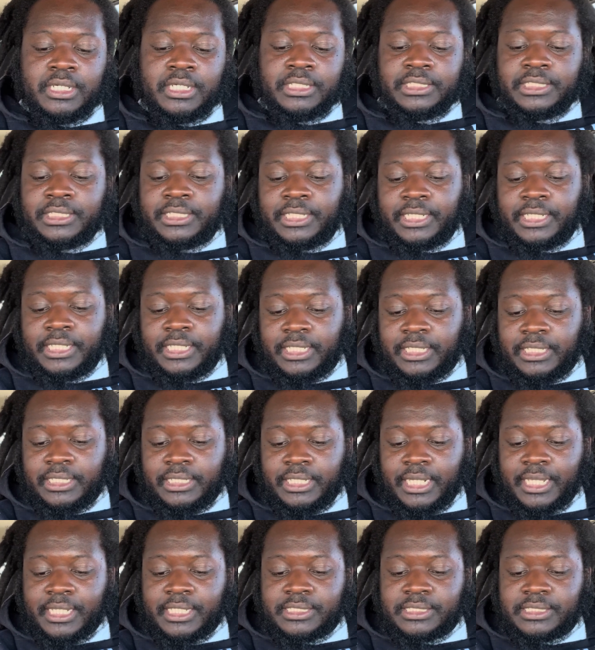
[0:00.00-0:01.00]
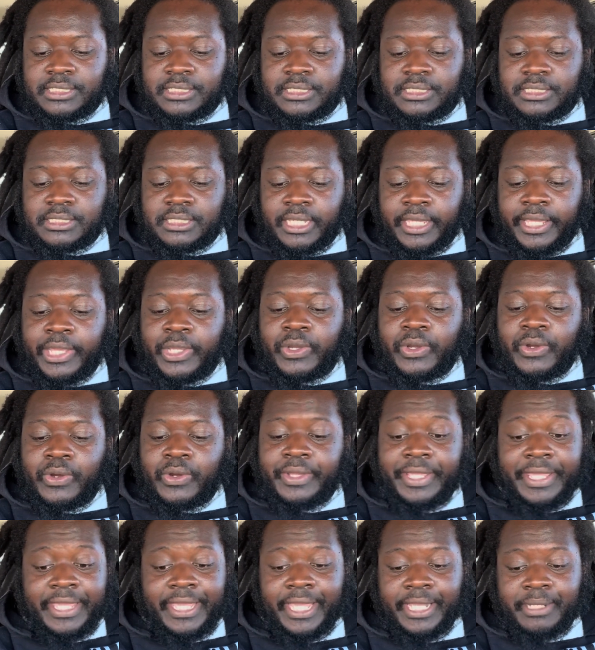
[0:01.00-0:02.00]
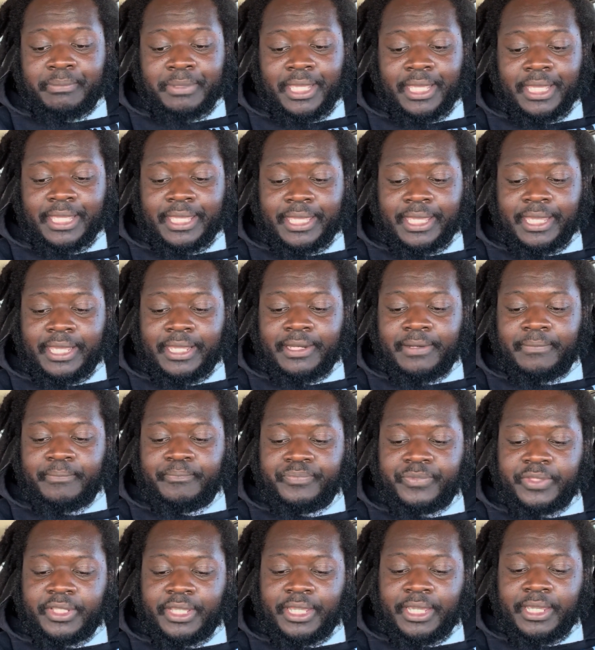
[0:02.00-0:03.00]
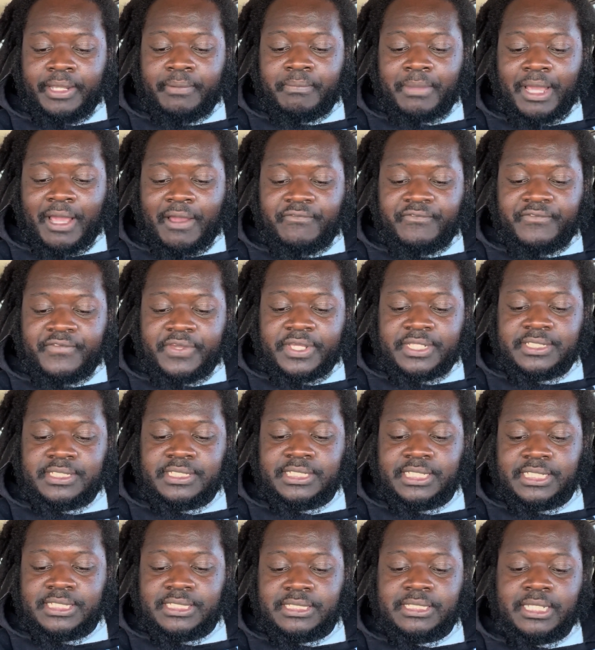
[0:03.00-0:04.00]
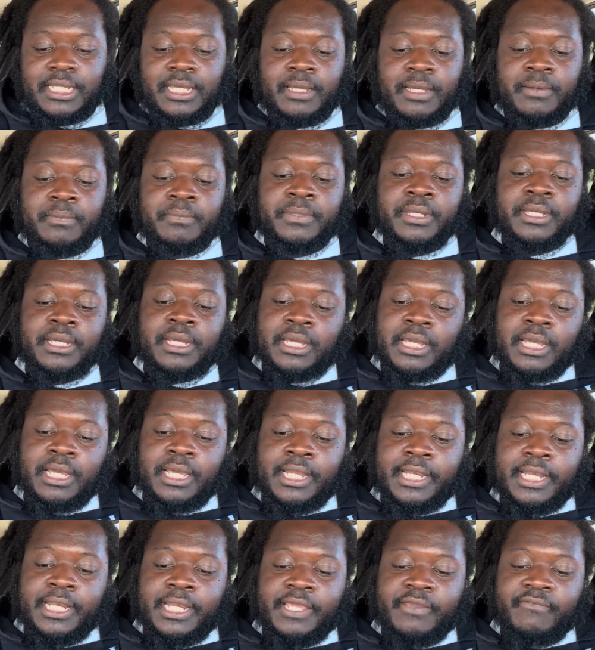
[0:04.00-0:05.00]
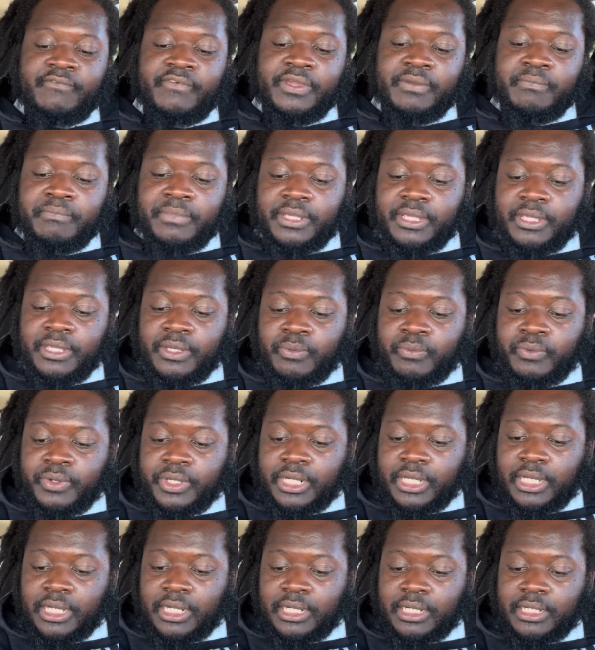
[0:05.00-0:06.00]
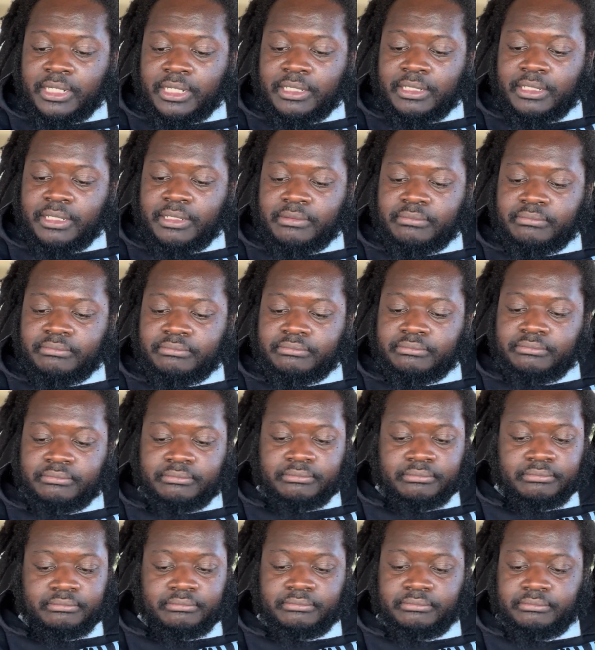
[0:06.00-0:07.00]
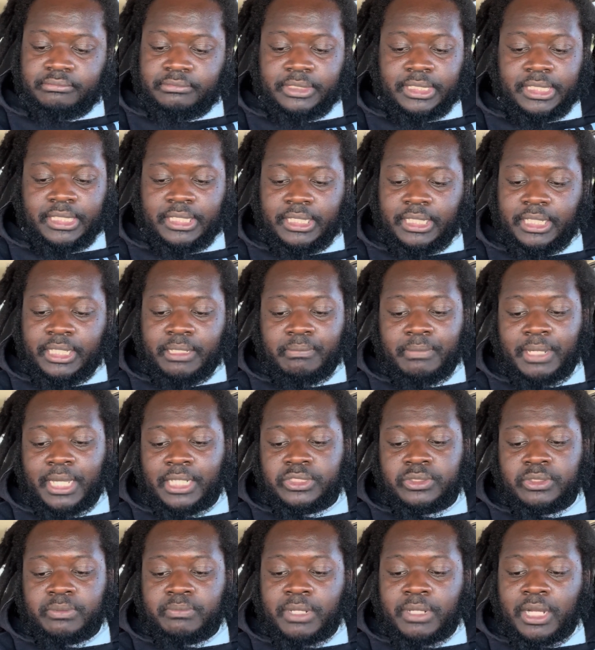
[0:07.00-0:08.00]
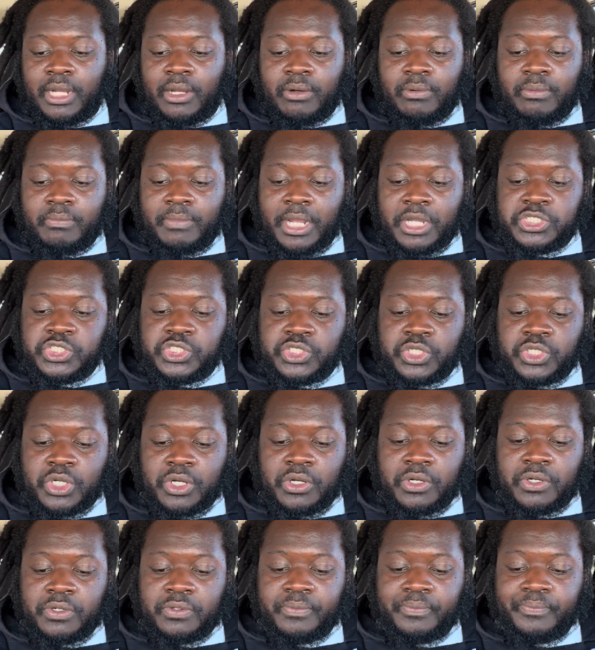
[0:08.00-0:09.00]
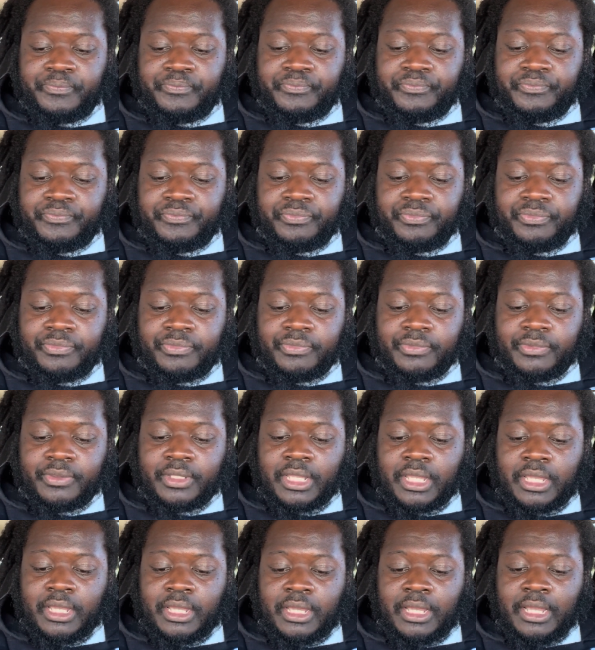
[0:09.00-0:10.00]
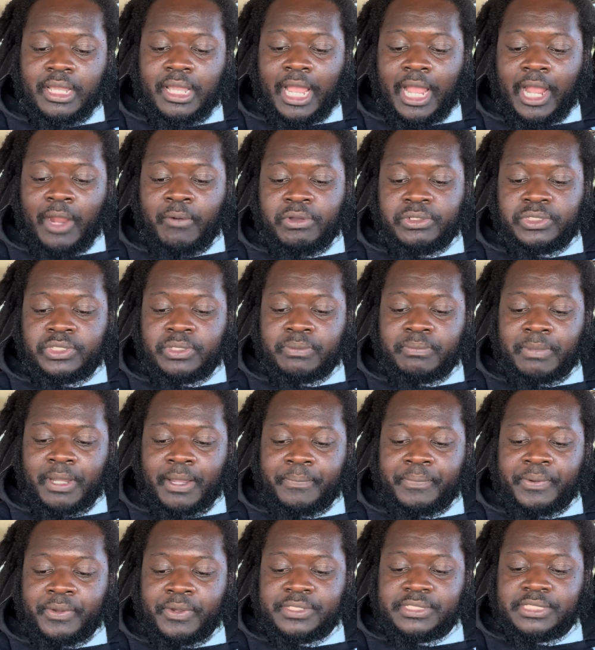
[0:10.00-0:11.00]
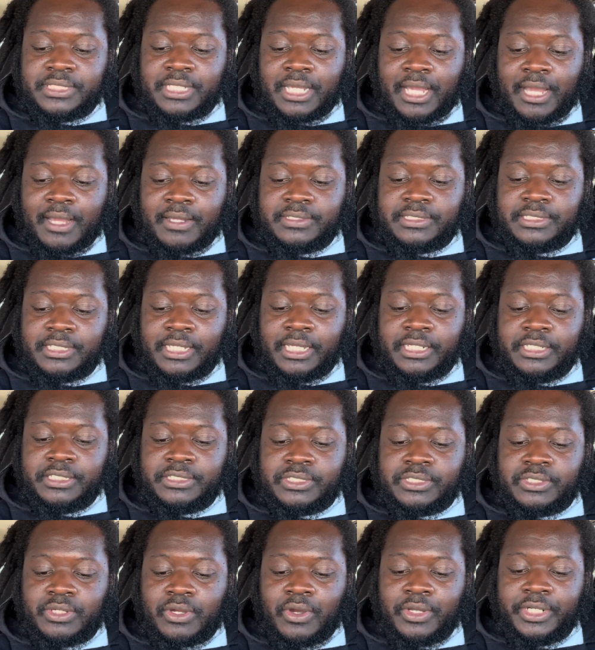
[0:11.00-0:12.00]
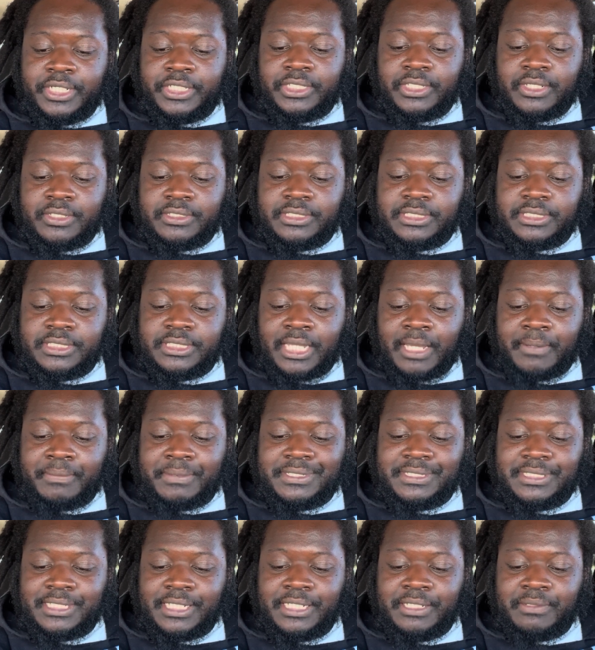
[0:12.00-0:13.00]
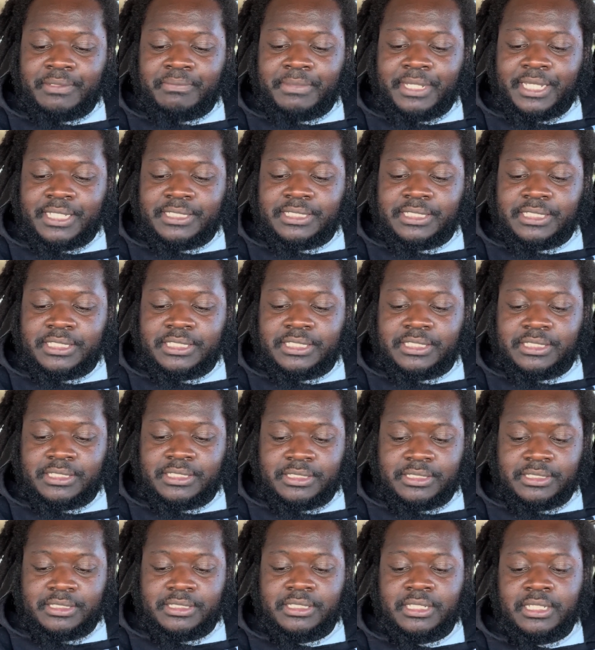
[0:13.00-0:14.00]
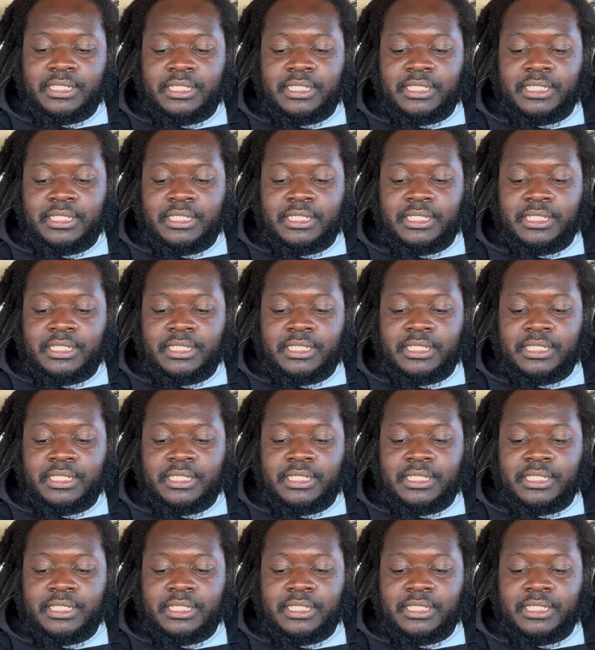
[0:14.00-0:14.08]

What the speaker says: 3 days ago, he hit me again in my face this time, leaving me with a hematoma on my jaw. I went to my parents' house and he's calling nonstop and sending messages,